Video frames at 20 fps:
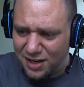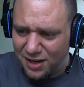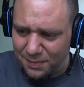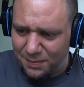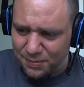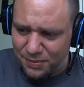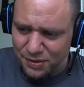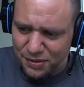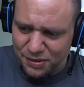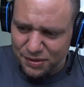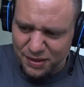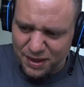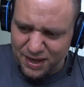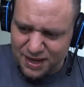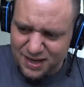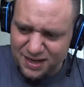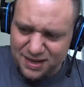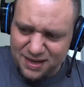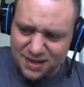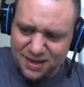cup
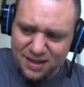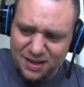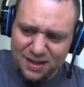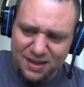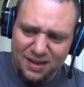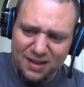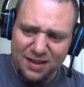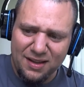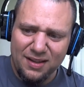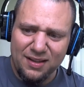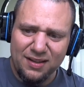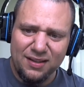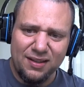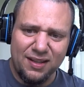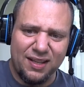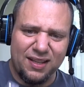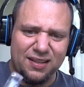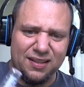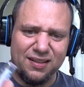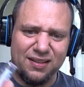thing.
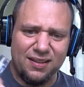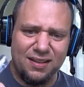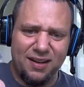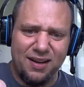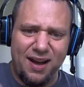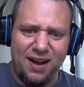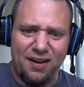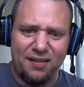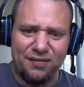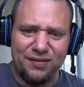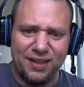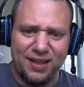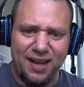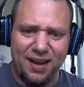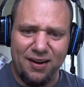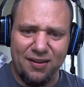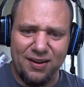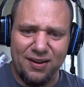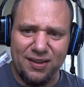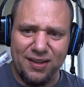Like you now have to
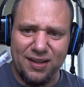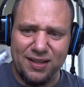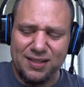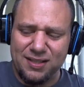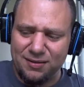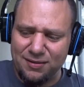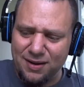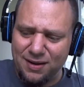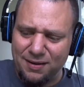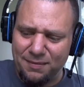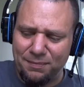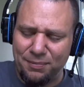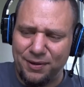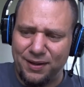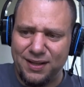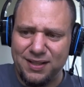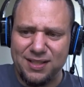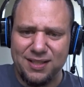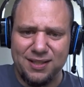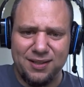carry this around
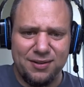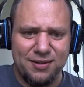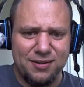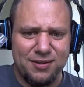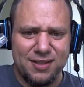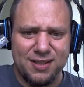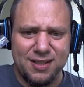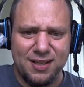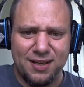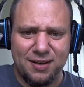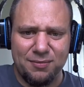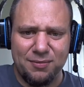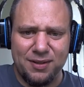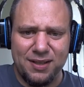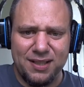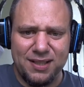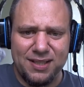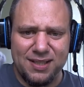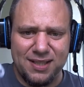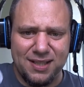plus those. Like
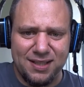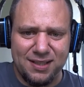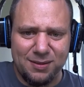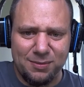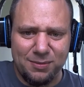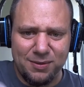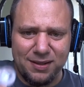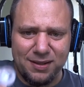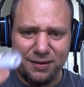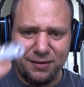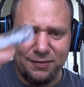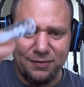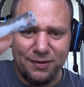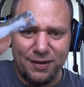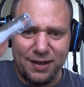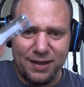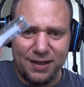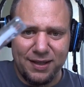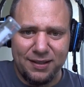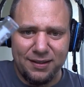what is this? What the
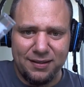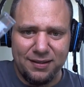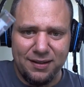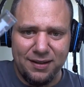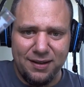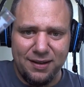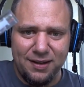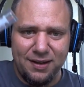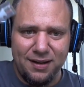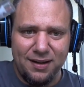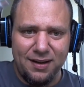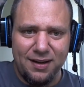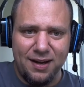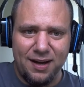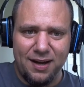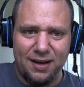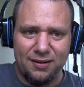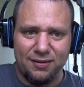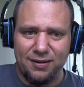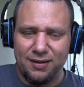fucking?
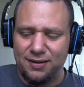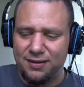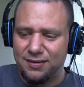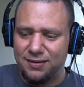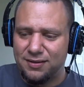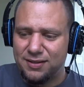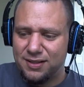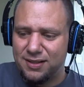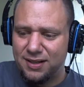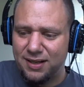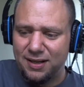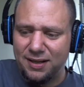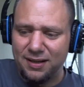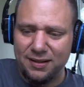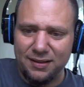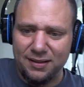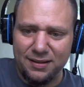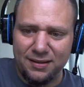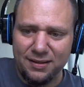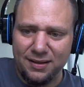I don't understand.
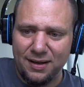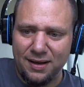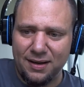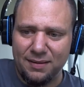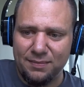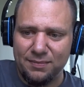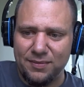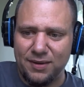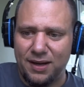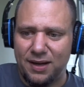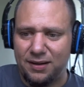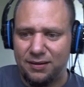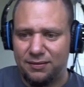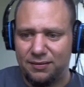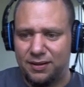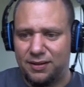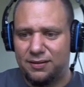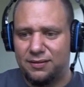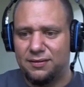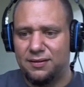Um, I
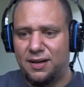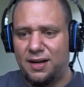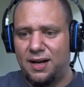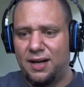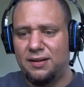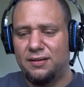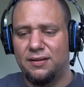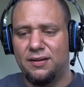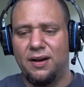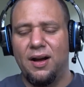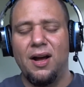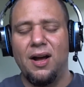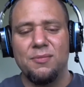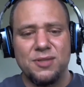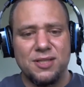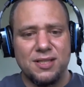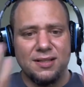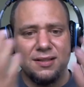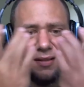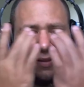don't know. I don't know.
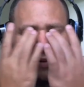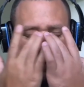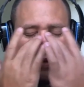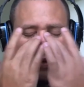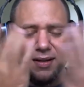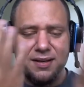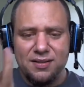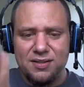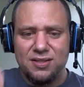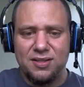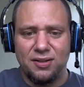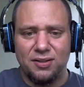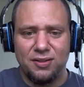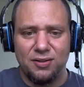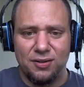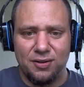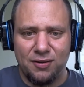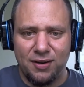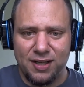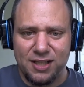Hubsan, still
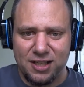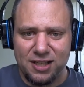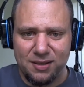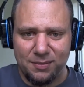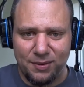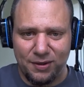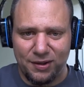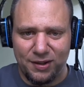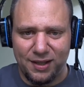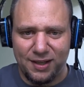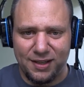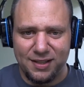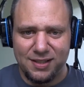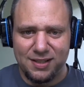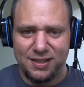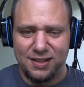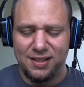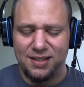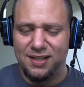doing questionable things.